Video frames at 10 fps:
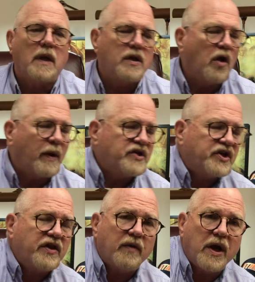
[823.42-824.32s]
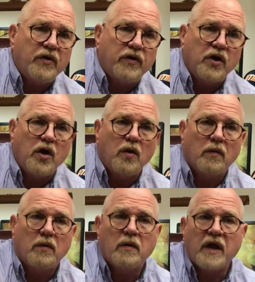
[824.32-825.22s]
Nobody said they're better than you.
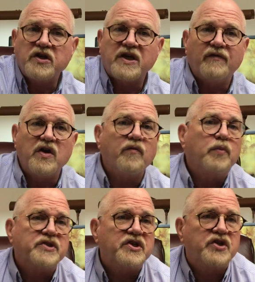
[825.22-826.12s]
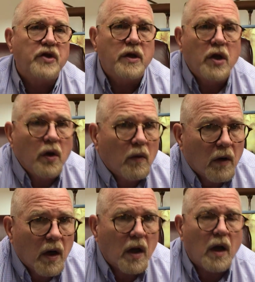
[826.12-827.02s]
They just have a different position than you.
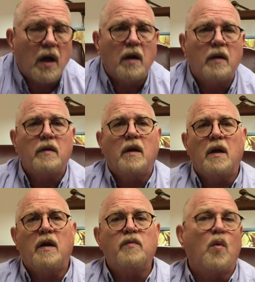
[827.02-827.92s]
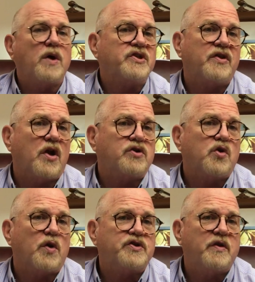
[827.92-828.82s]
It wasn't their
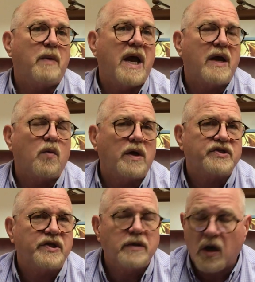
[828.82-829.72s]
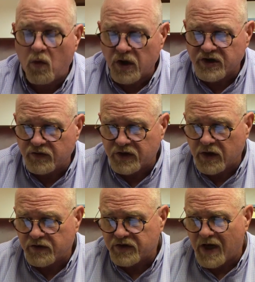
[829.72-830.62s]
choice to make, was it? No, it wasn't.
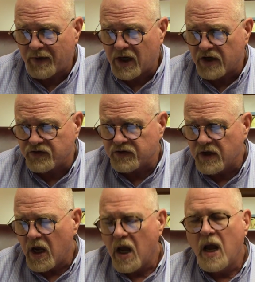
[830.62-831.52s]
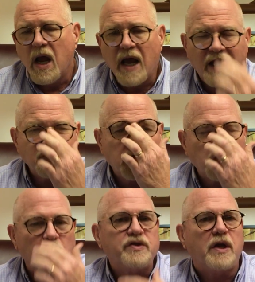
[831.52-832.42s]
It was Nebuchadnezzar's. And that's the
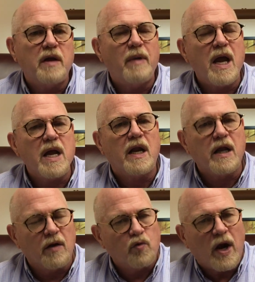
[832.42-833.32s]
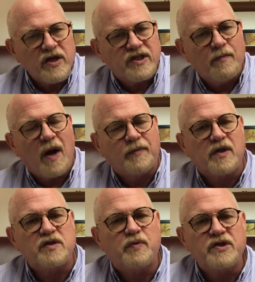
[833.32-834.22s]
choice that he made. He had raised them up to
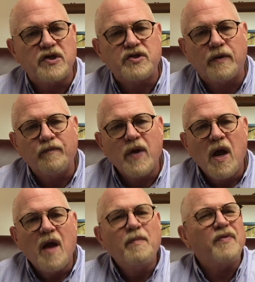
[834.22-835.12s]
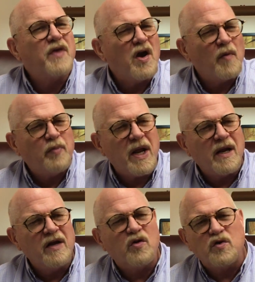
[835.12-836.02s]
this position. But they're
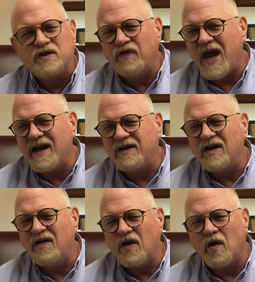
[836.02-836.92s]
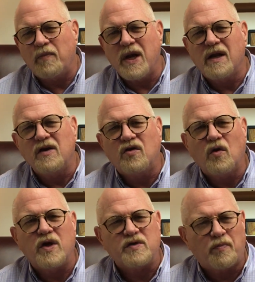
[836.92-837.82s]
appealing to his vanity. They're appealing
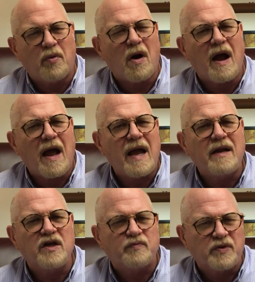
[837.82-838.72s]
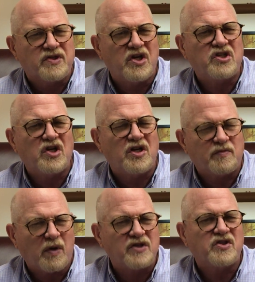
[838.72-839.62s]
to his pride, his position,
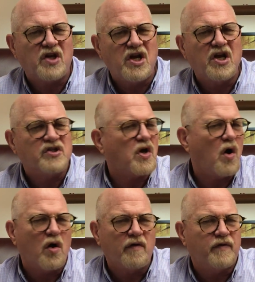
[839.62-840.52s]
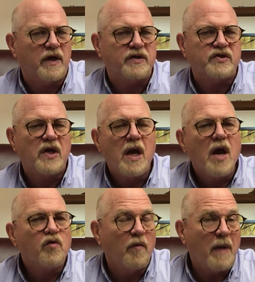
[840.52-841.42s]
his prestige, all of this.
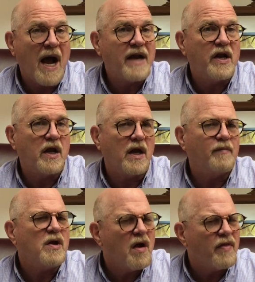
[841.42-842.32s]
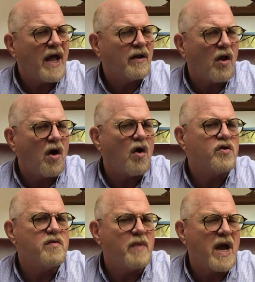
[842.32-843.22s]
Reminding him, you know that law you